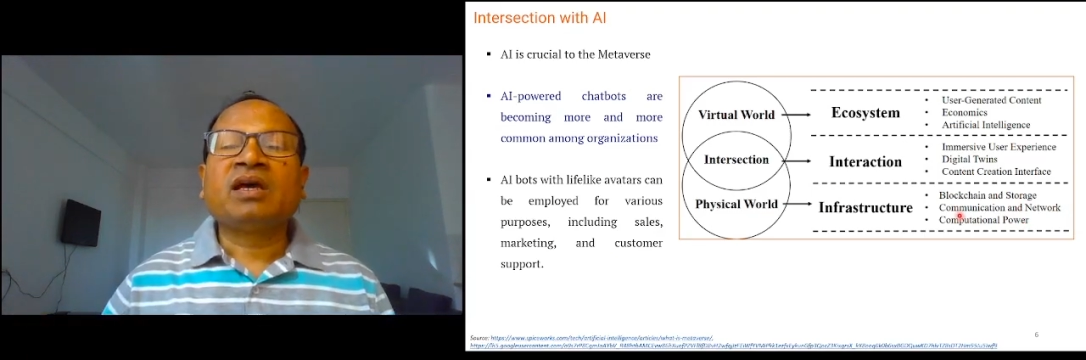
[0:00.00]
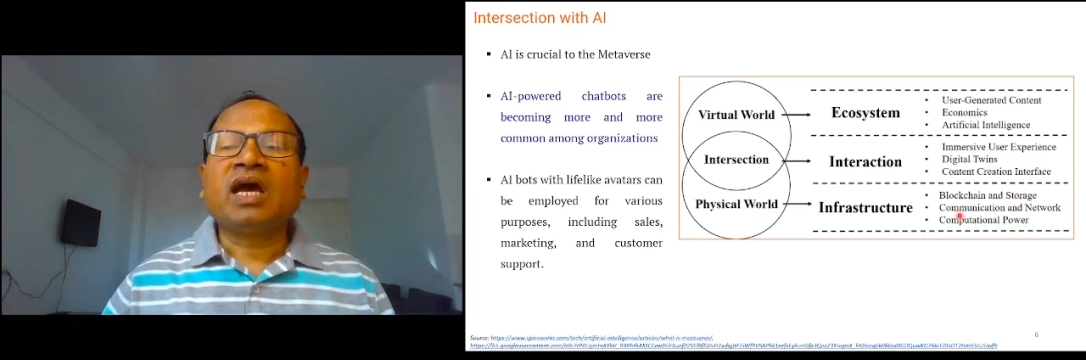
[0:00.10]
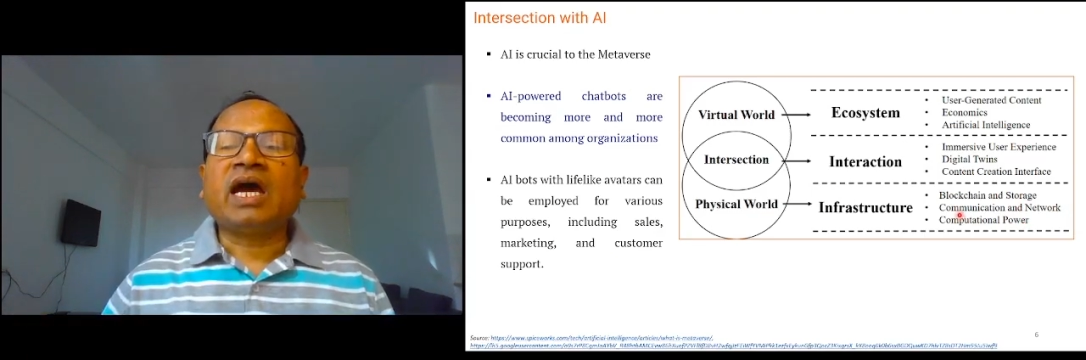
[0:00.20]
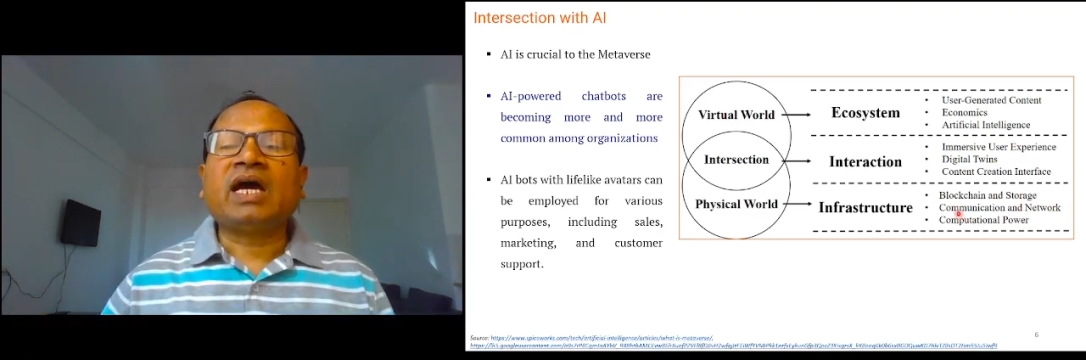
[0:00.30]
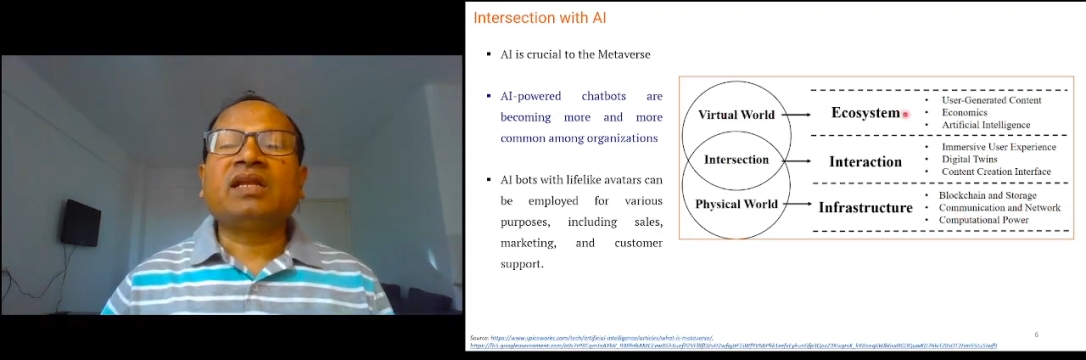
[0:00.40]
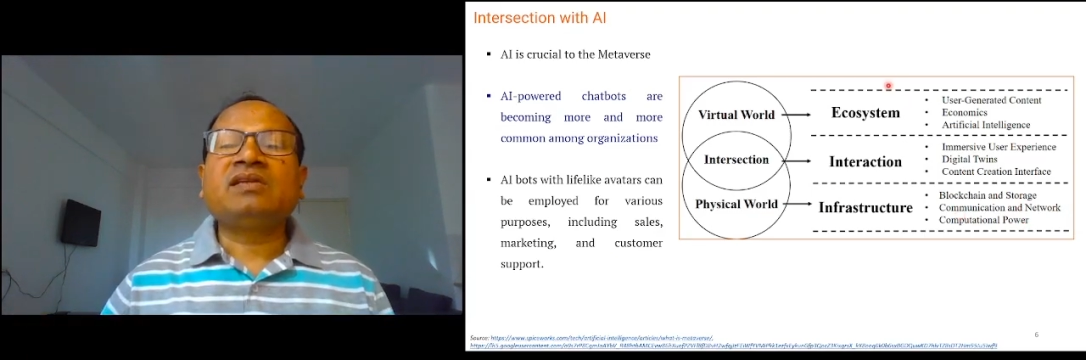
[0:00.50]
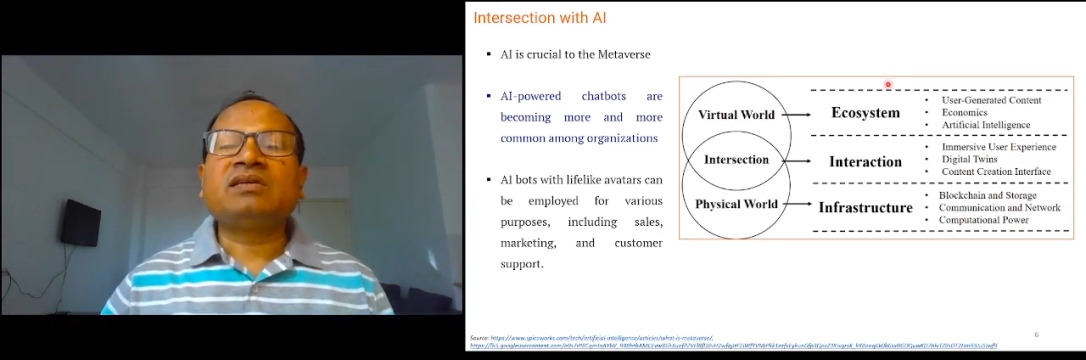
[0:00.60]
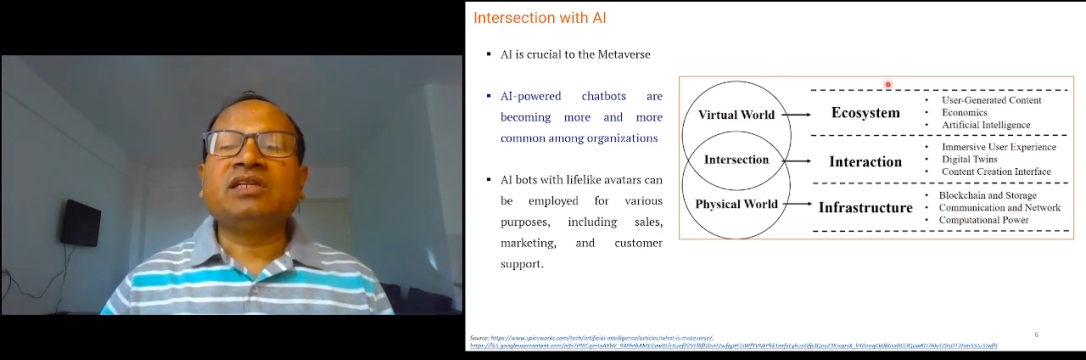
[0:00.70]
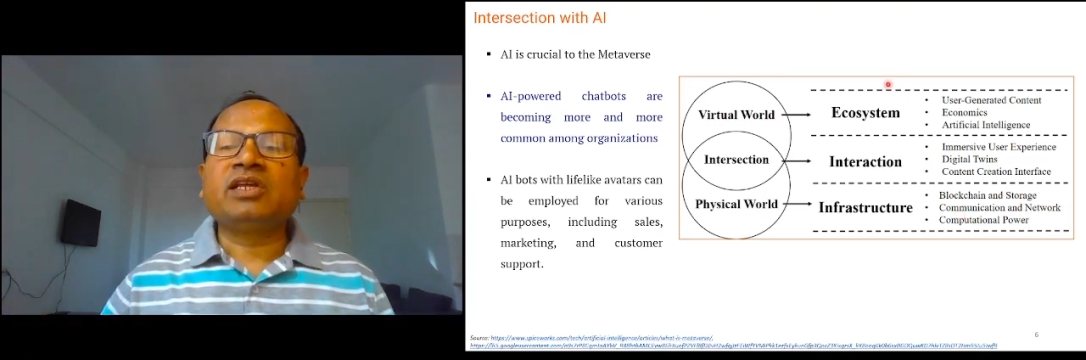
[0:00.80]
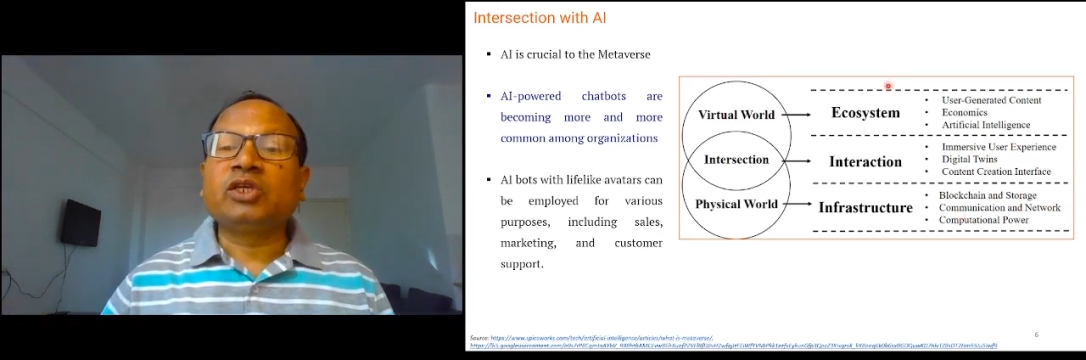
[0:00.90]
and
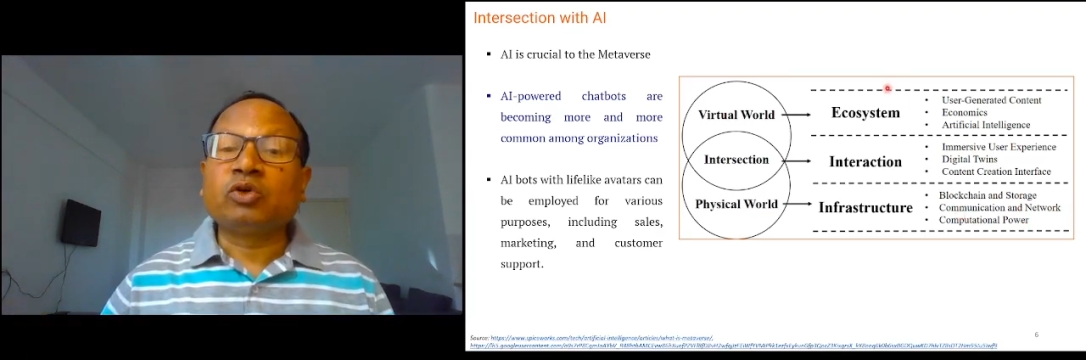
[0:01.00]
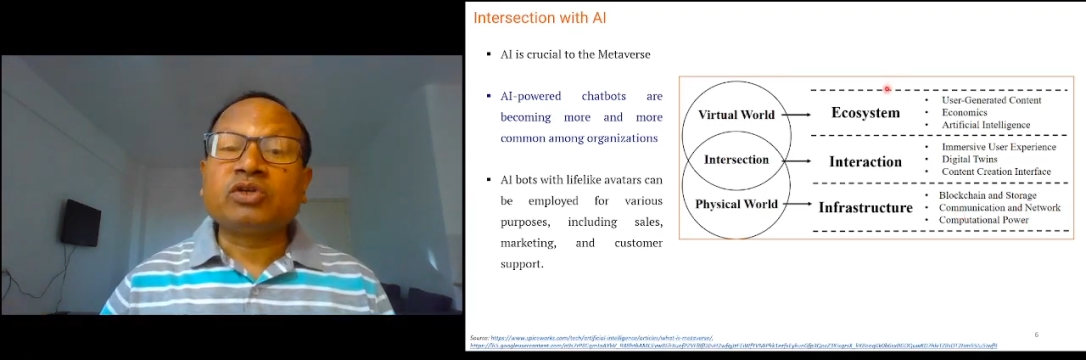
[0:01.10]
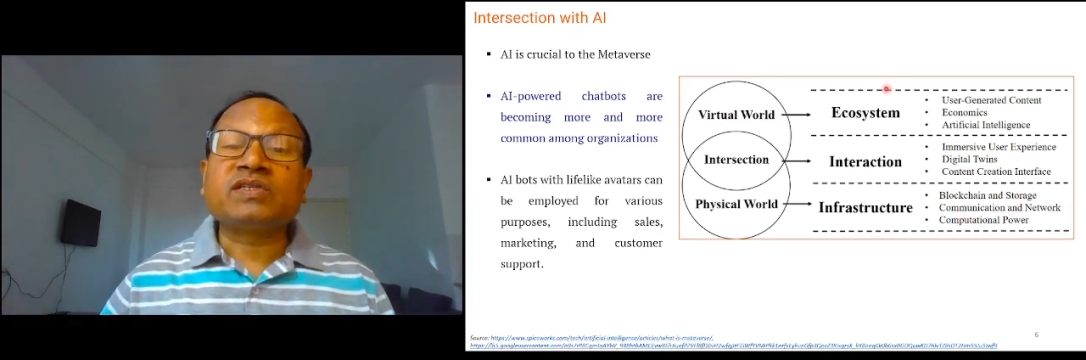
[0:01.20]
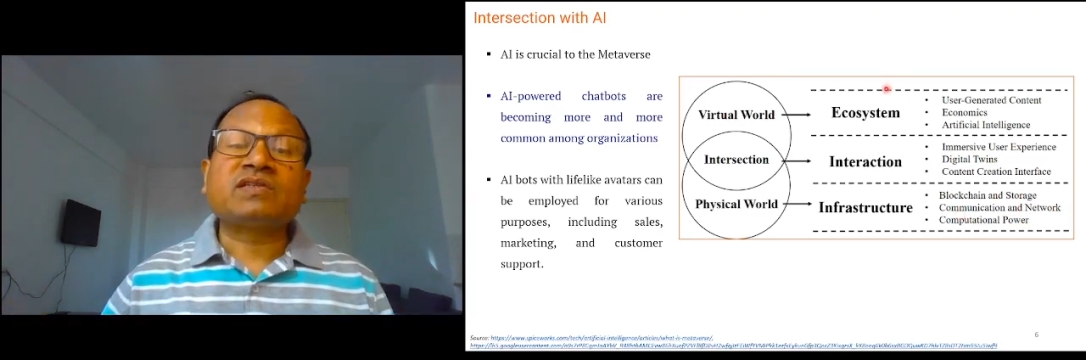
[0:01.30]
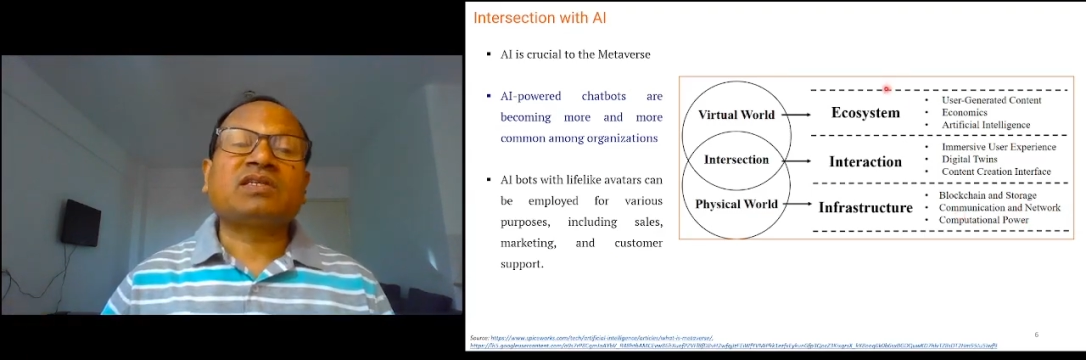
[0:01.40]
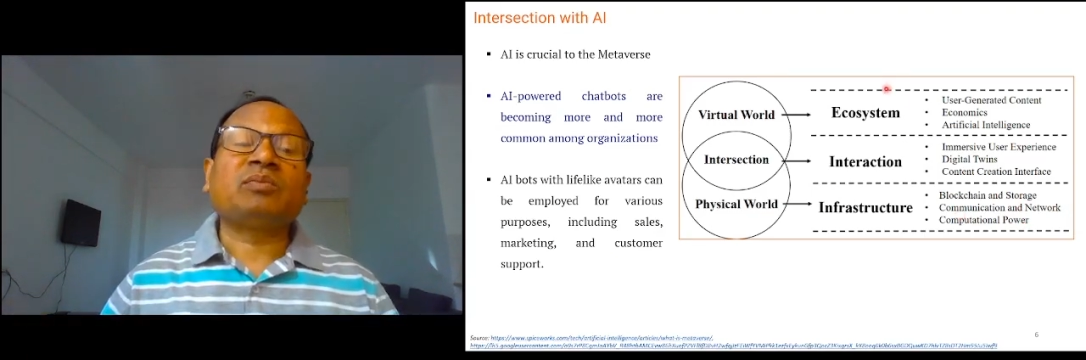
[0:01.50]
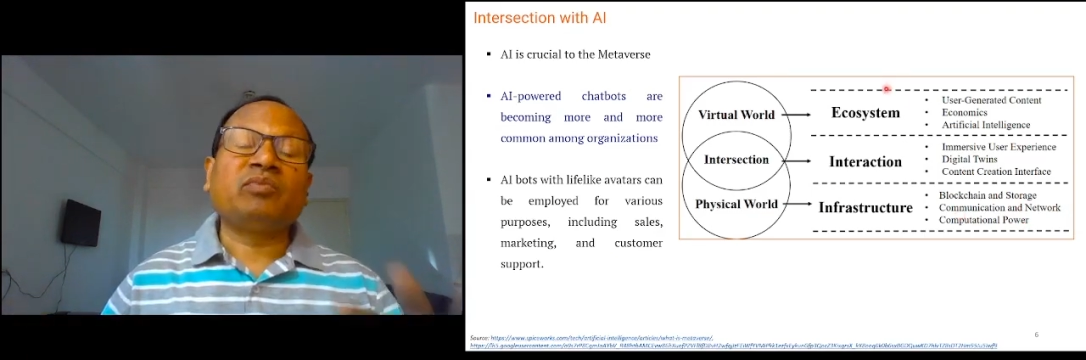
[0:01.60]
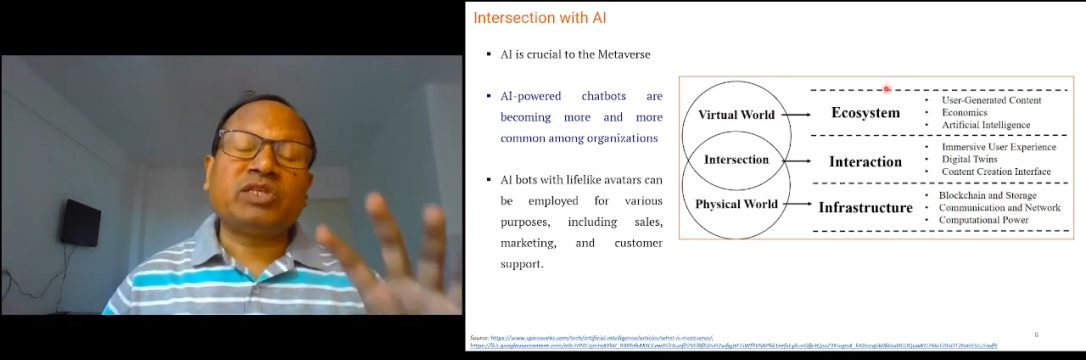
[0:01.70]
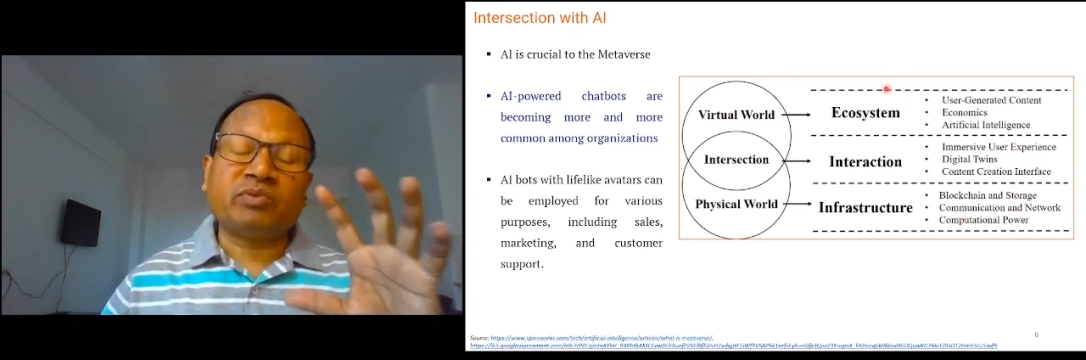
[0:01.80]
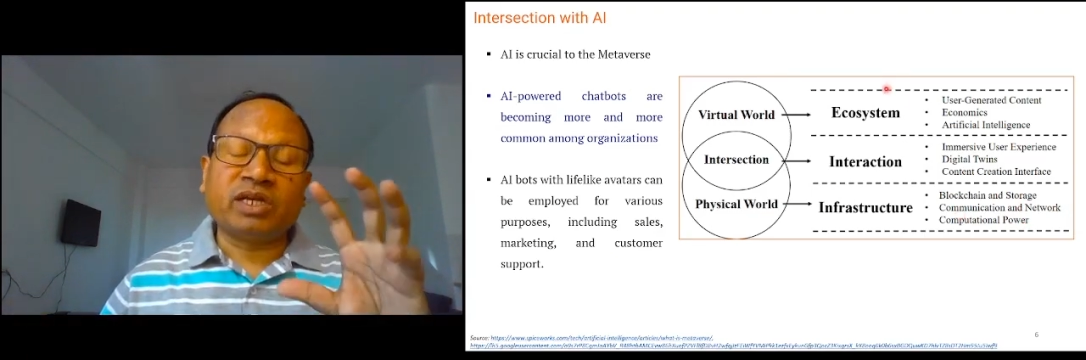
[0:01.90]
in the ecosystem
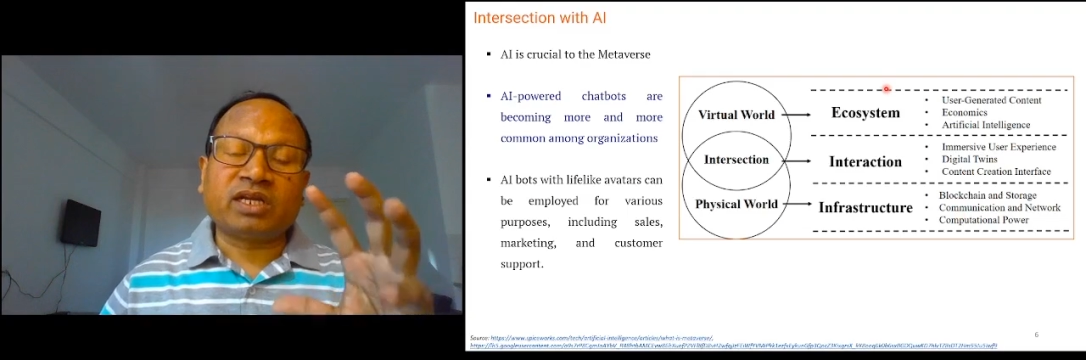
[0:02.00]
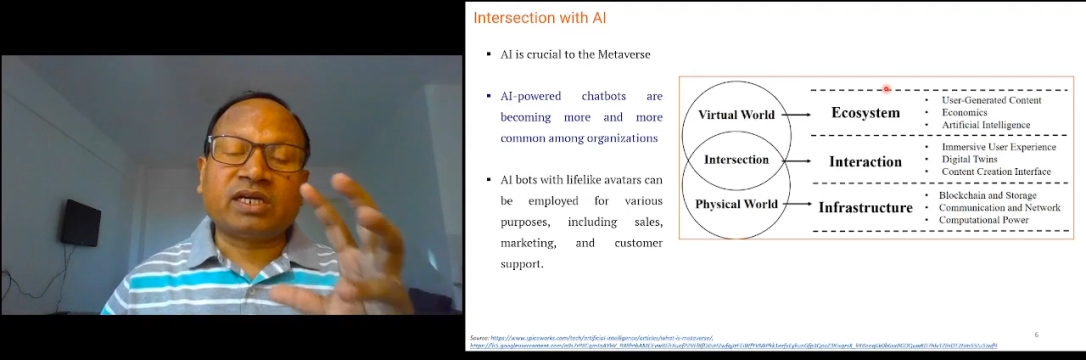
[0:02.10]
which will